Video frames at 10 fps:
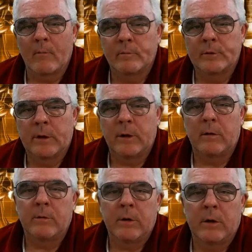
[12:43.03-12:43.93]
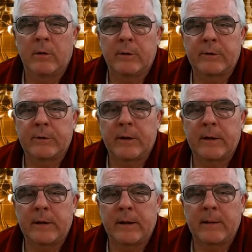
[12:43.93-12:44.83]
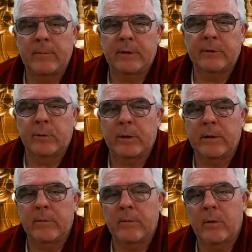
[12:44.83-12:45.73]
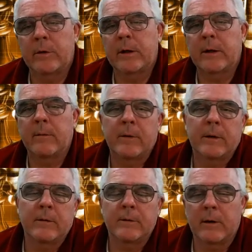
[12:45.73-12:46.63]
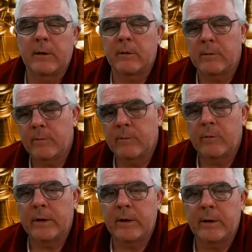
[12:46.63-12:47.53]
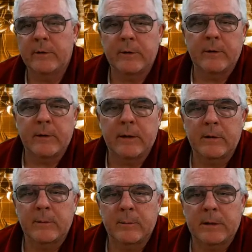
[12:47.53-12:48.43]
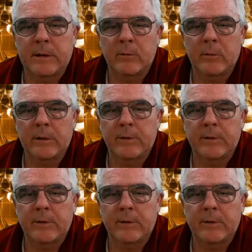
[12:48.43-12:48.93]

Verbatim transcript: Oh, no, instead he came this way. Okay, that, duh, why didn't I see that to begin with?